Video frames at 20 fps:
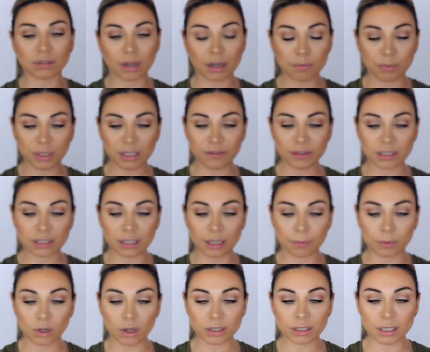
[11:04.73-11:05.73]
I believe it's
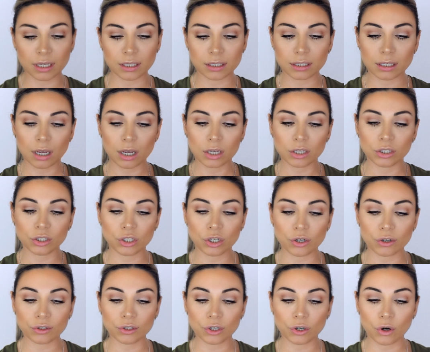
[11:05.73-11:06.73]
lip gloss. It's
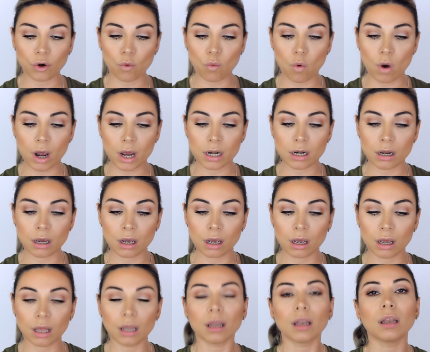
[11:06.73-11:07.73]
001
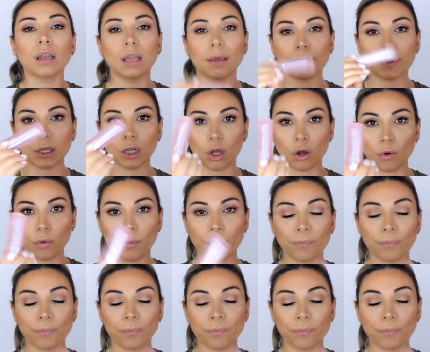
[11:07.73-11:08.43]
Lip Glow.